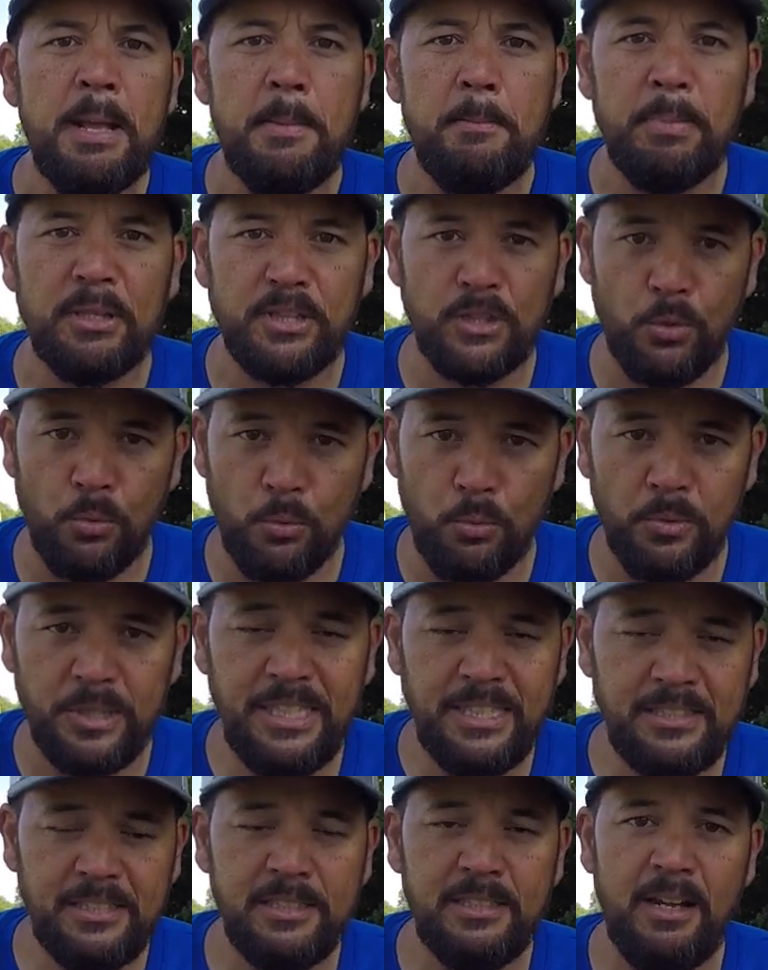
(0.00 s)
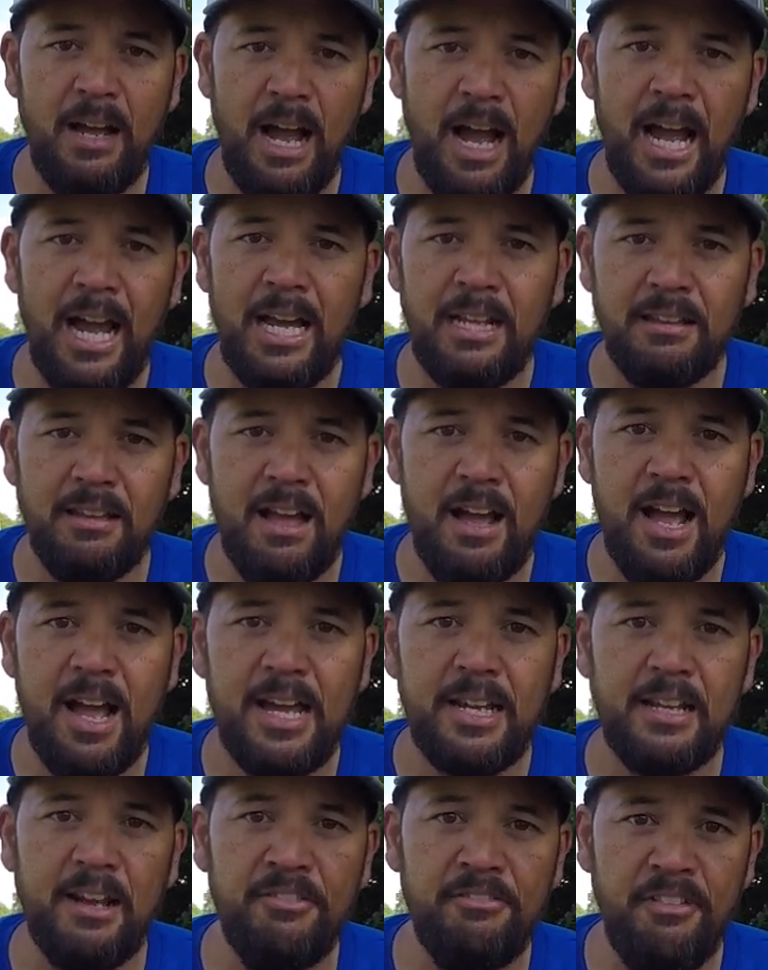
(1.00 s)
but the reason I
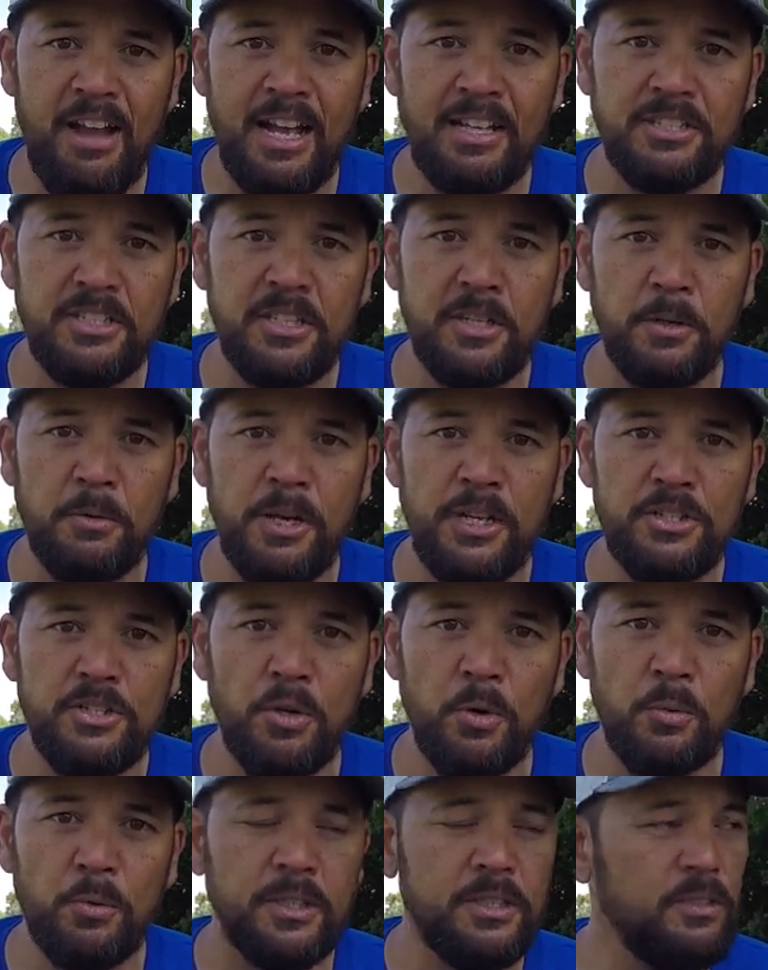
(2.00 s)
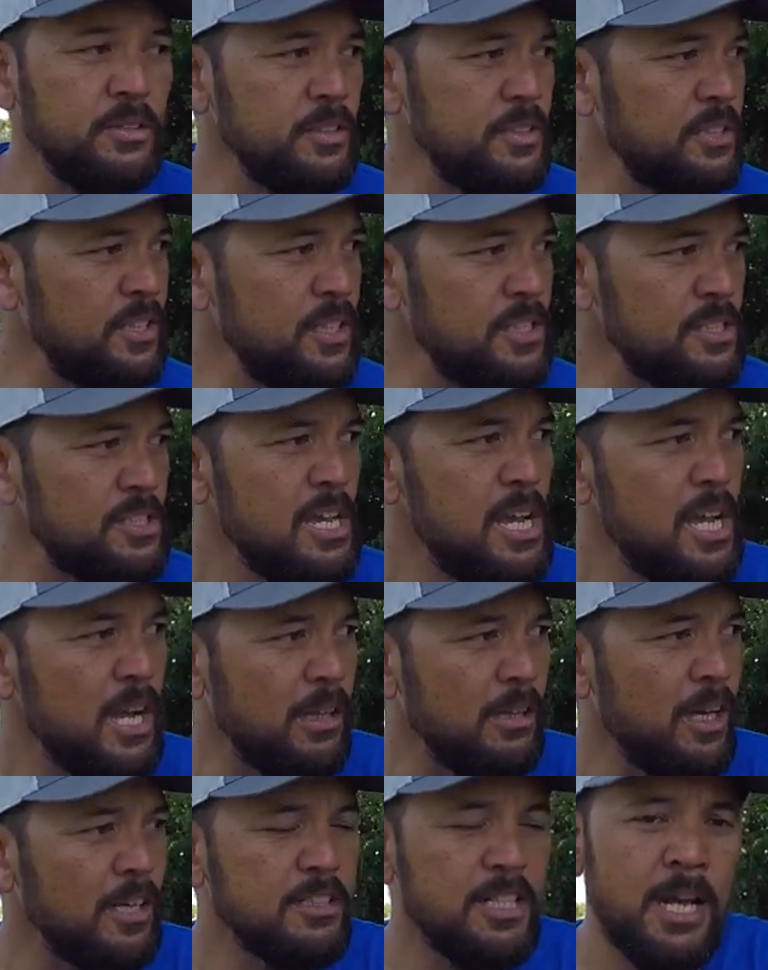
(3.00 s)
like a fast gear ratio reel is because a
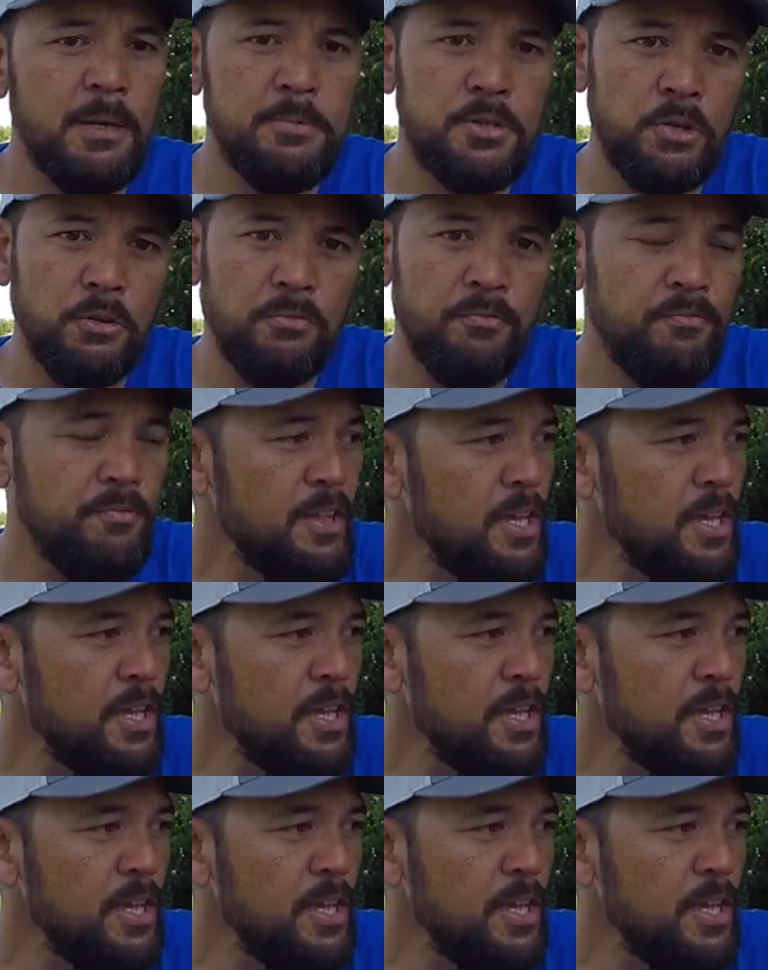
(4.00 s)
lot of times you're